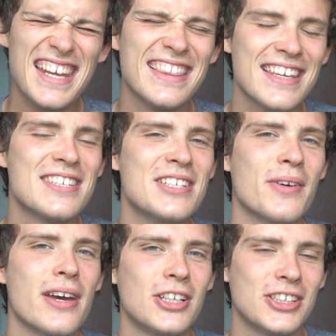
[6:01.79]
in this
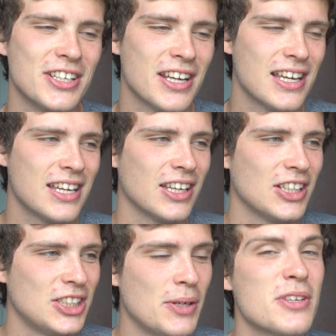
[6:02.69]
situation,
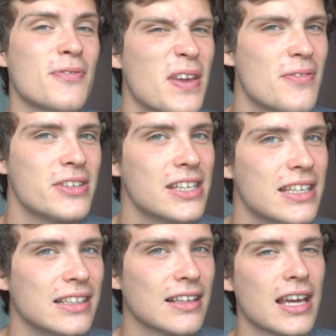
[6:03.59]
she was
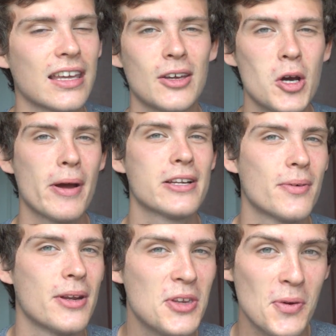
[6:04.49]
15. Like, go back
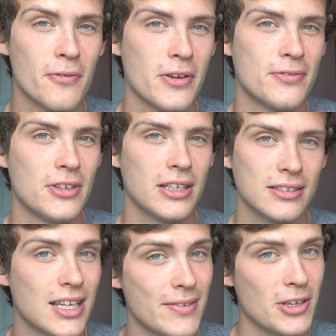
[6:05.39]
to when you were
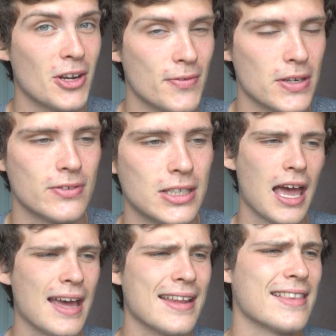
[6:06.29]
15, if you're not
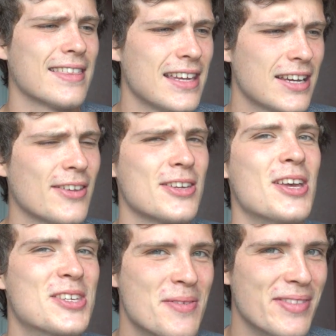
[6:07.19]
15, and think of
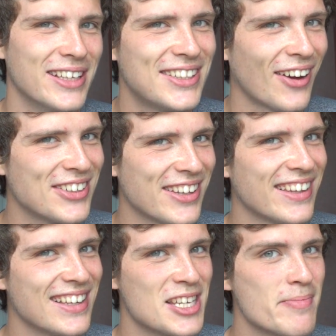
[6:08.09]
some of the dodgy
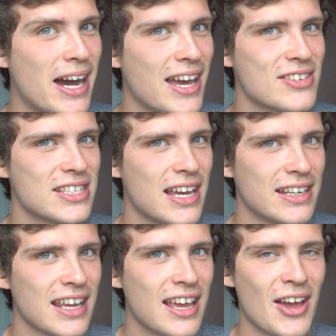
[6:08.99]
things you might have
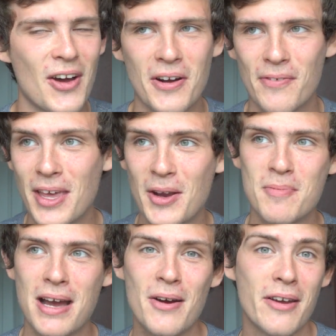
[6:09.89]
said, or if they
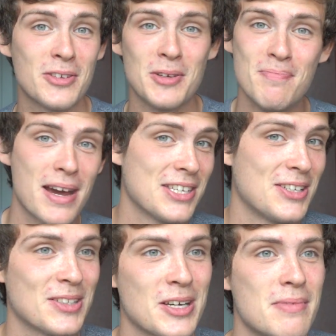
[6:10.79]
come out, if some
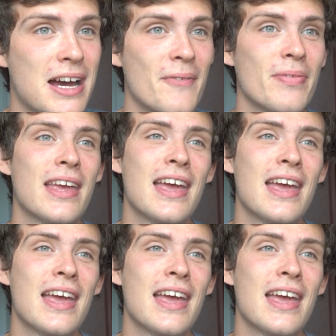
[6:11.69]
messages come out.